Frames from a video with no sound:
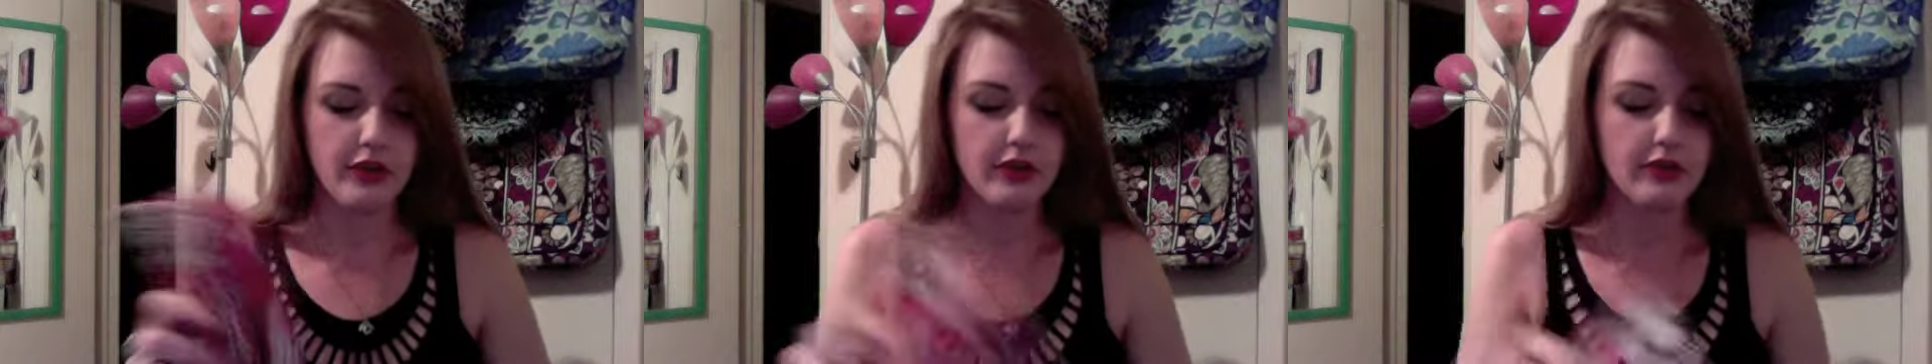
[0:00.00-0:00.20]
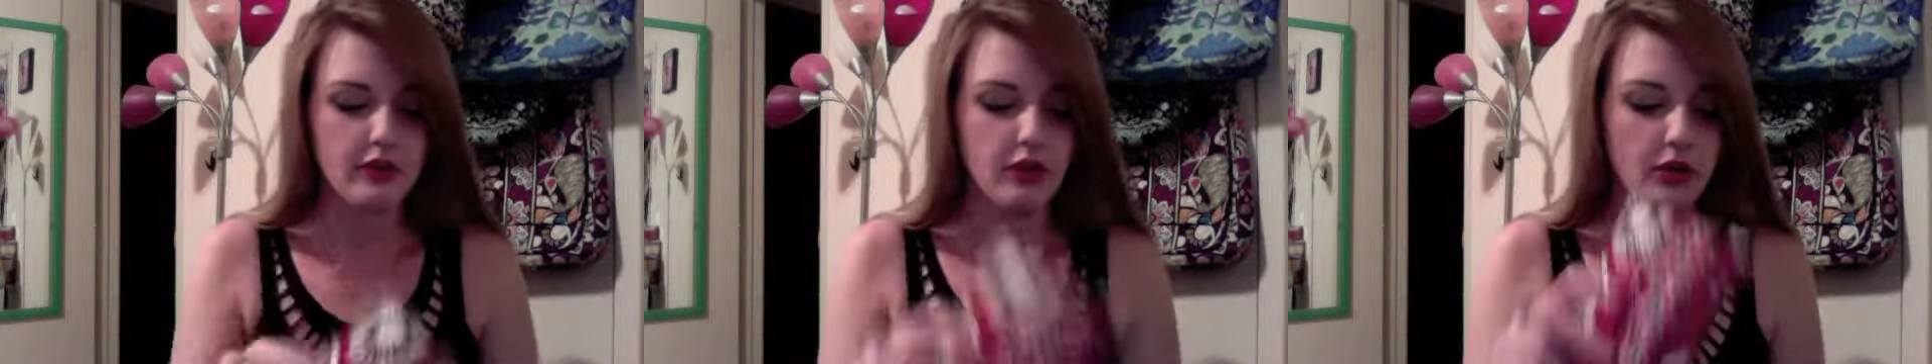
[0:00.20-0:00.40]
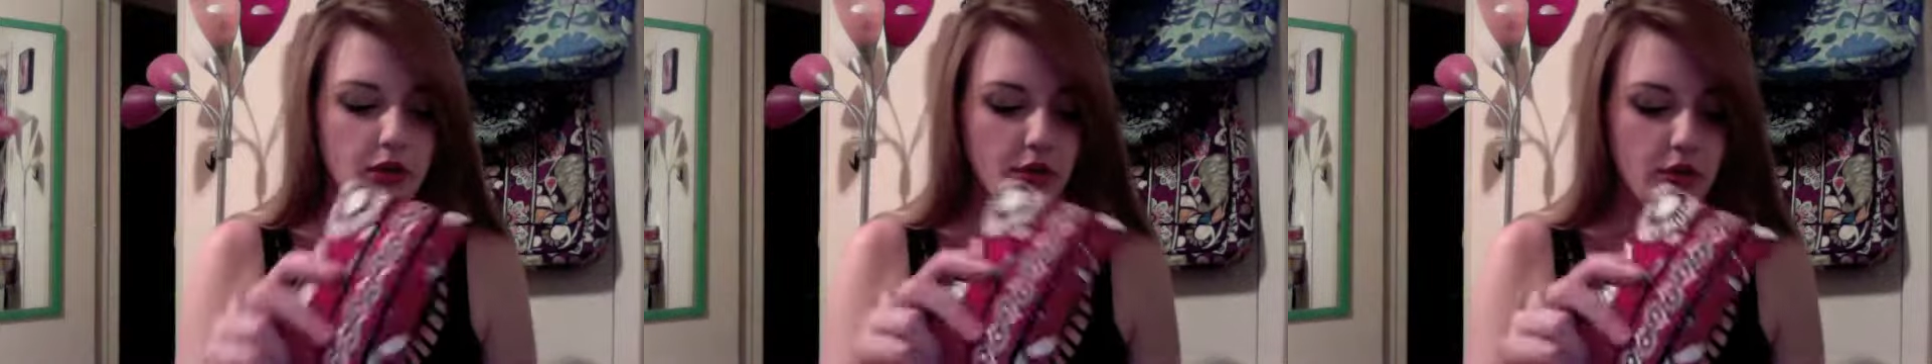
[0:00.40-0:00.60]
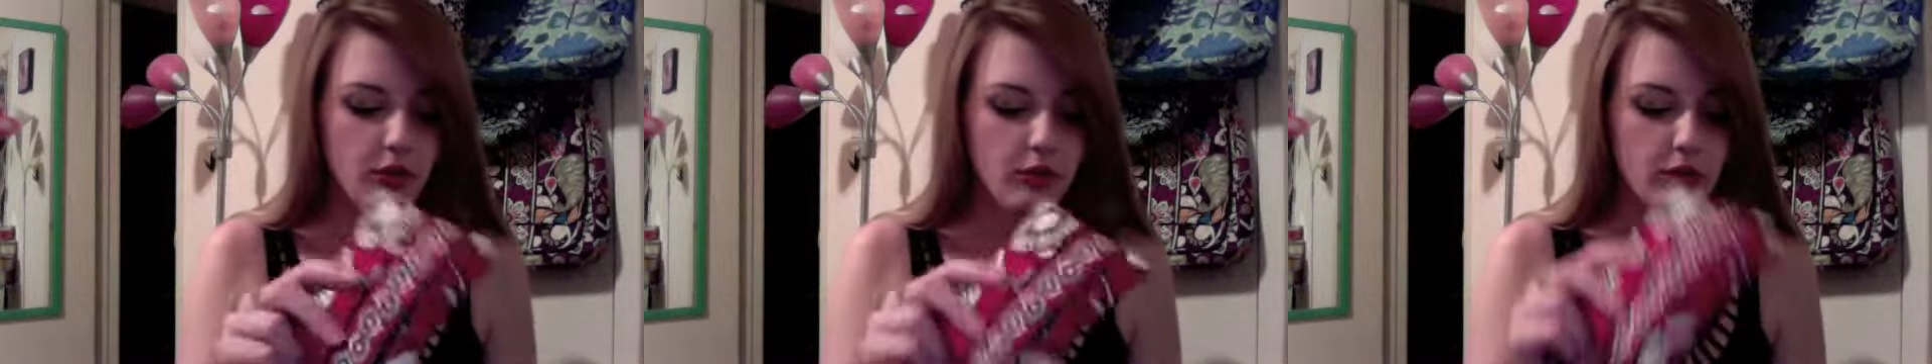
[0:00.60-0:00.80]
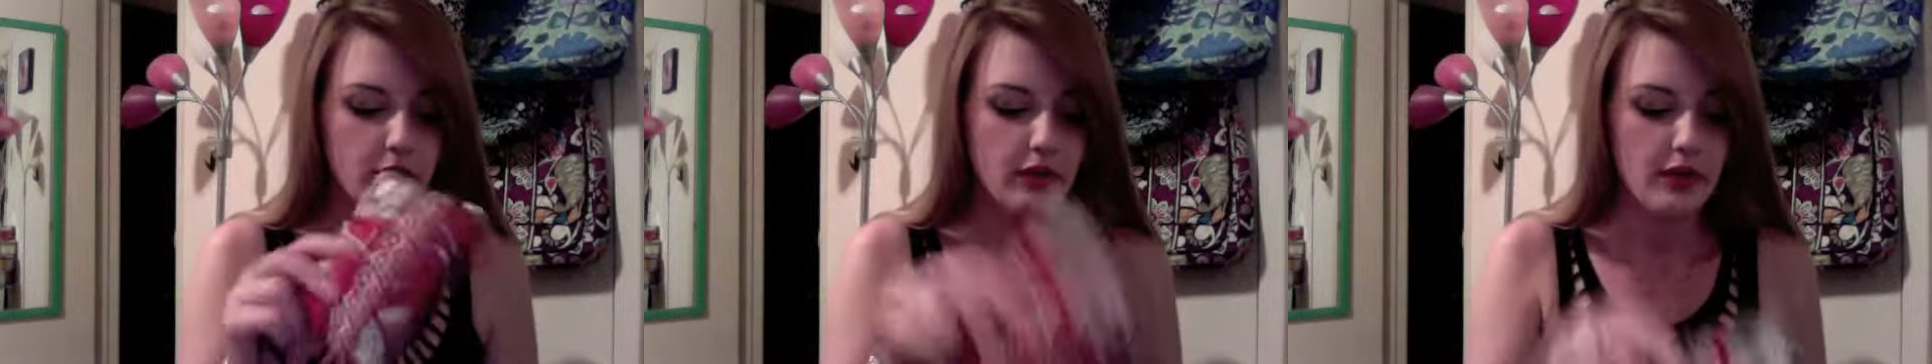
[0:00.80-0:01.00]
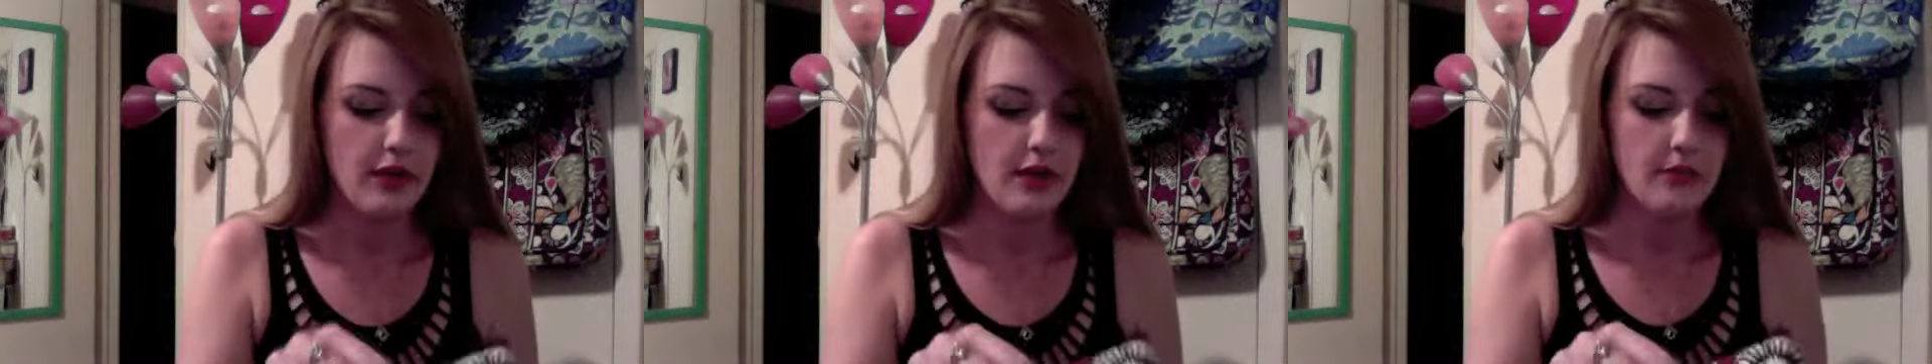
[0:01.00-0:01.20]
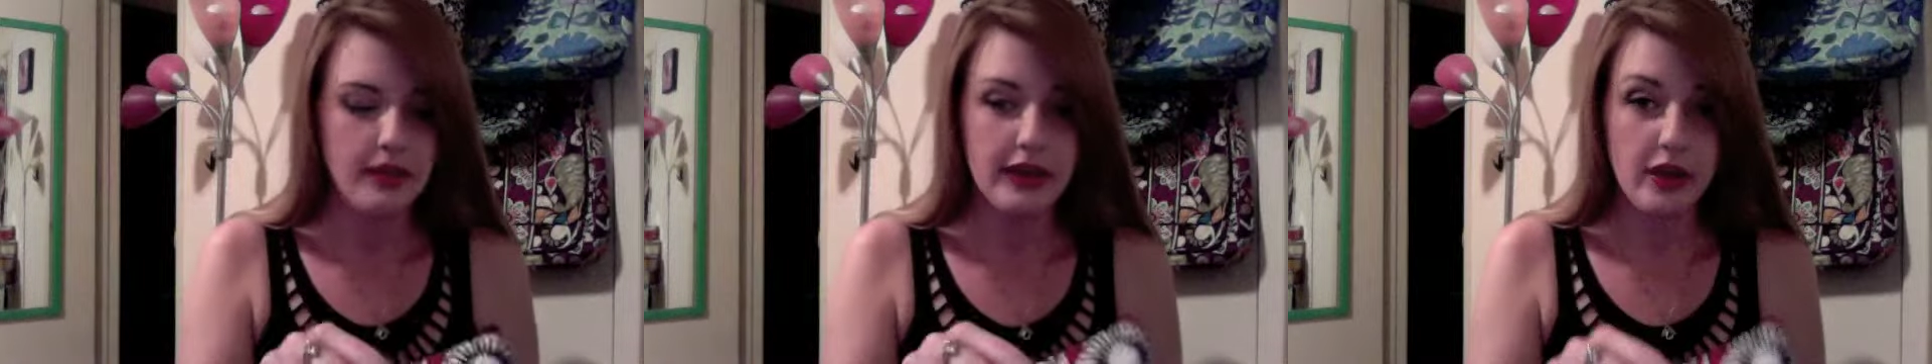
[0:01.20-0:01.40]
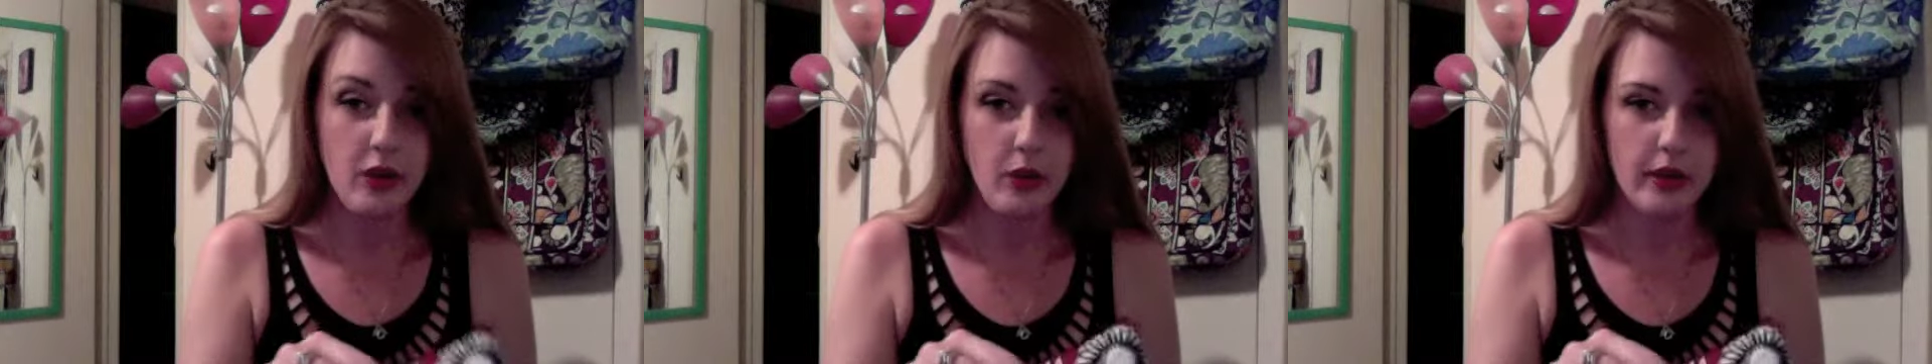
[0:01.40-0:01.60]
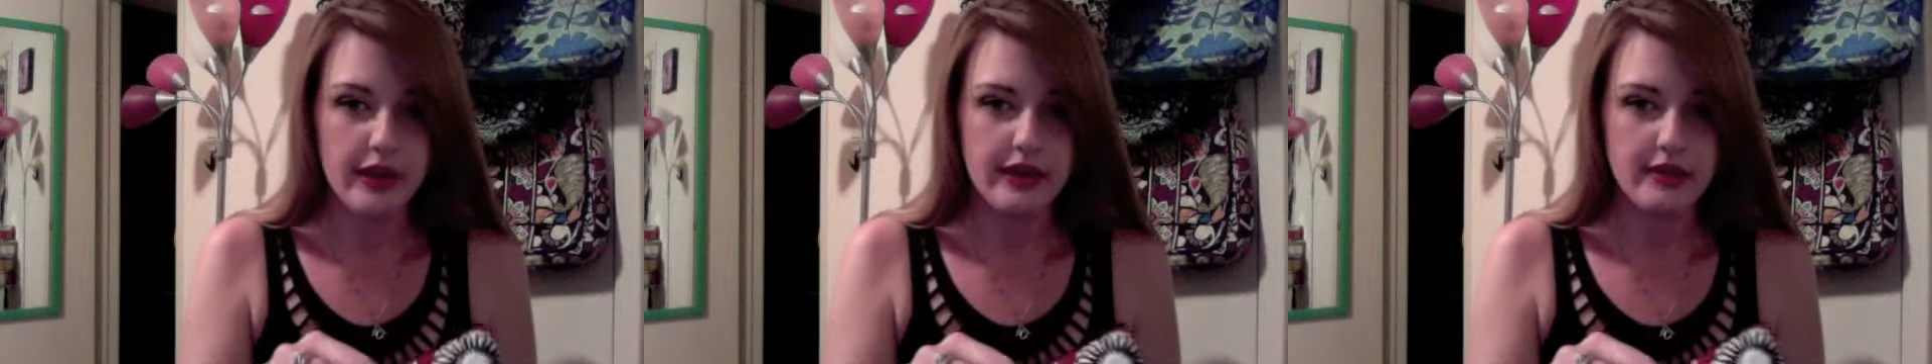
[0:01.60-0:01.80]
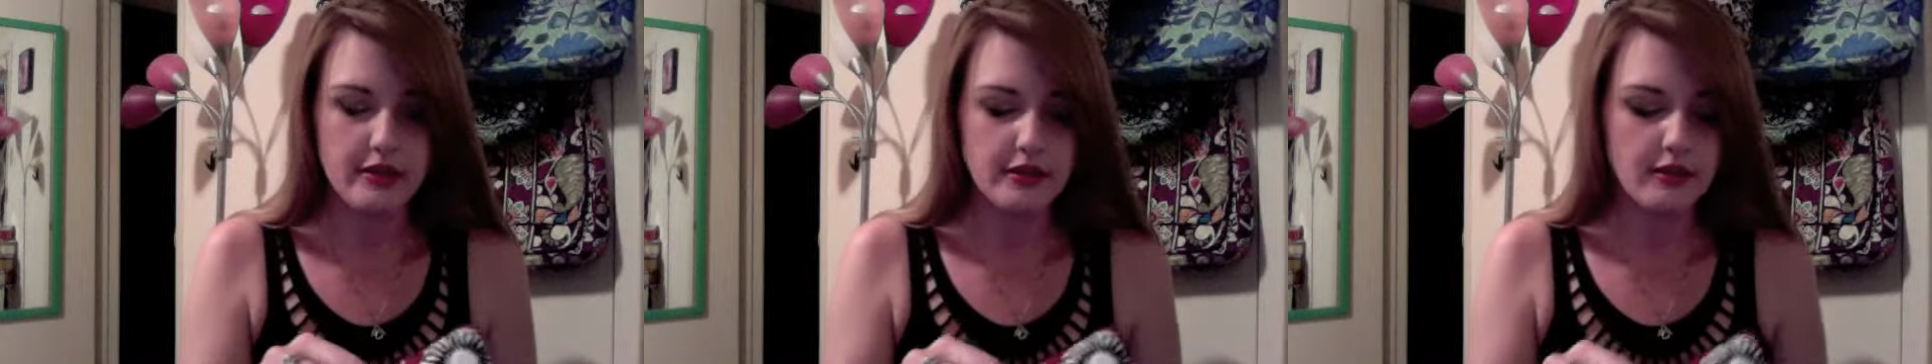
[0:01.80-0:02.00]
to hold my
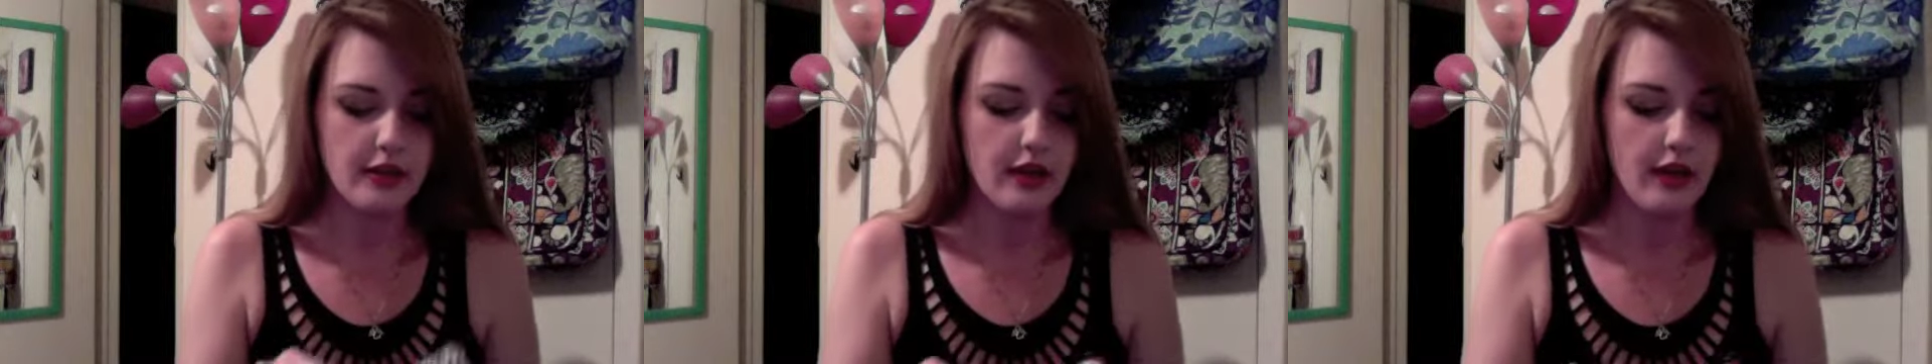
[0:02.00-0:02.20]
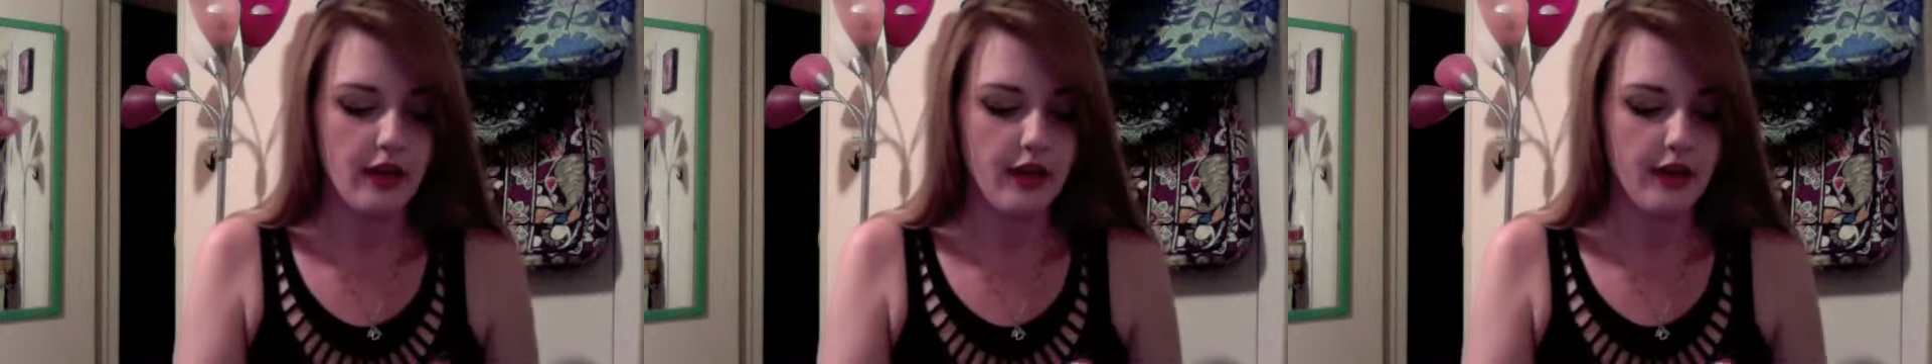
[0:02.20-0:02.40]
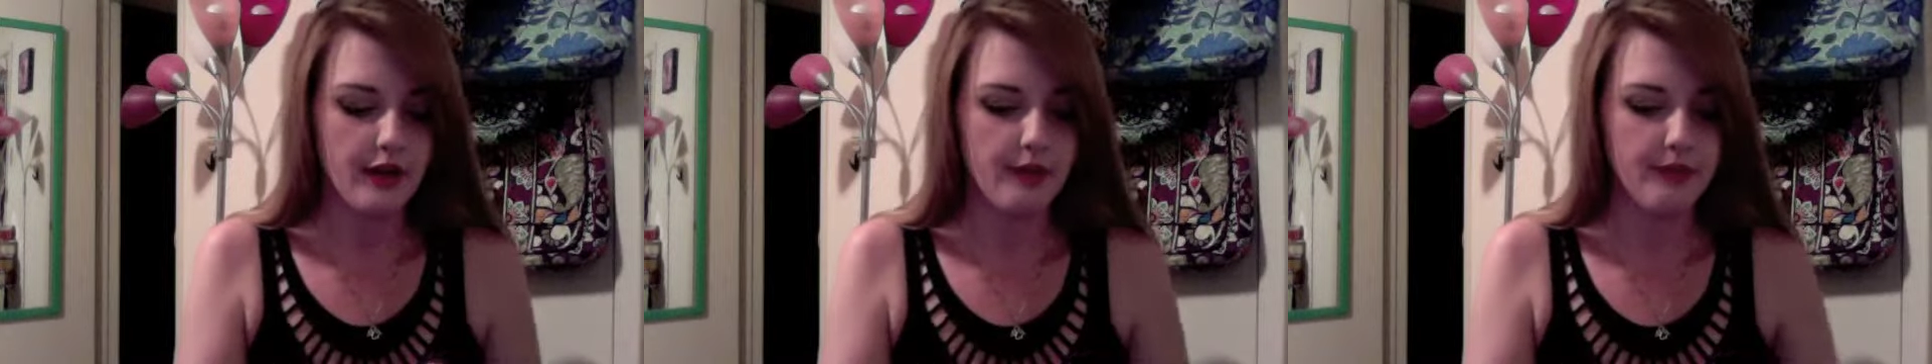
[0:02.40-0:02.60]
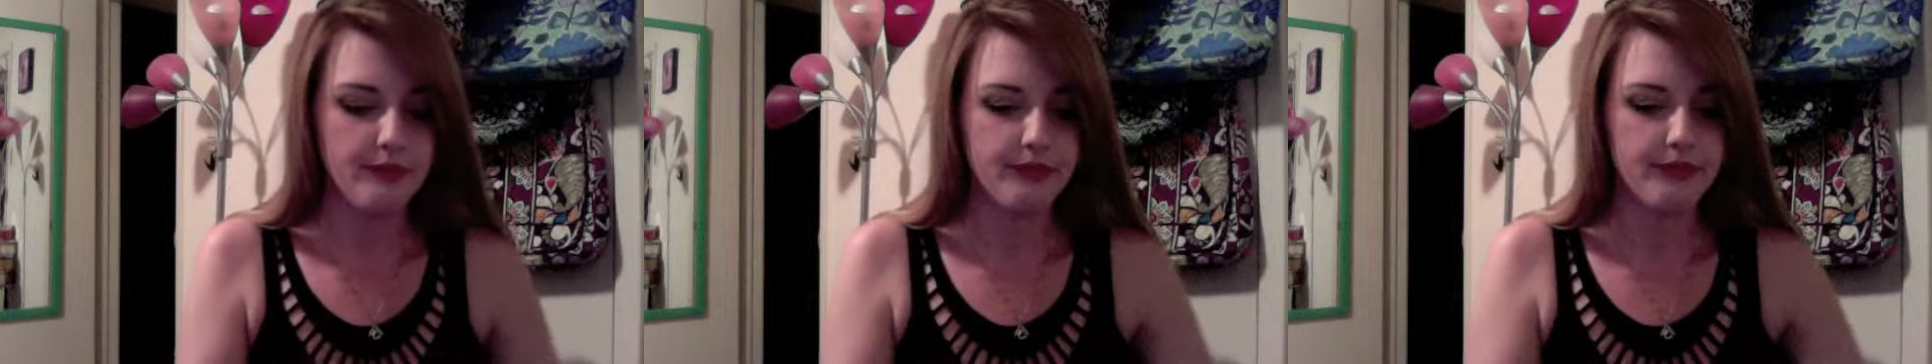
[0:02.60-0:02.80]
coins, but